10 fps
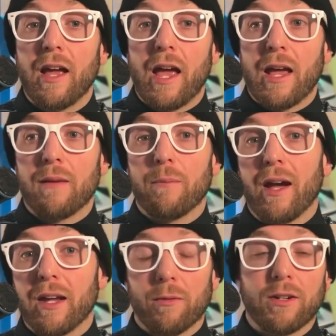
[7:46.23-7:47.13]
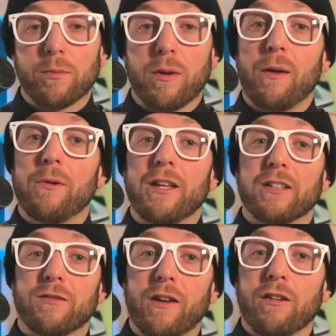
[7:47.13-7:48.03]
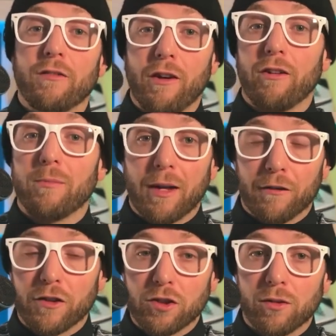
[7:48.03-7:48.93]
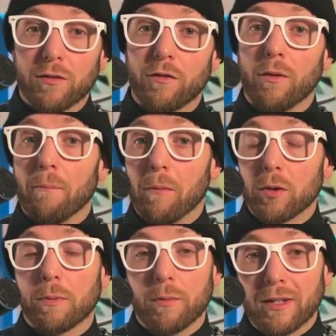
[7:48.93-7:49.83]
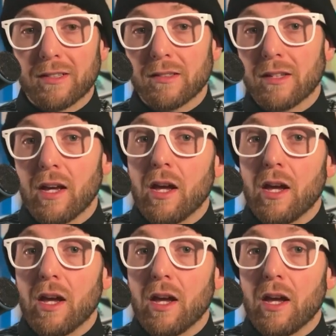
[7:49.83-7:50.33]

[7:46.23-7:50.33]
and buying a rental property is very, very beneficial for multiple reasons.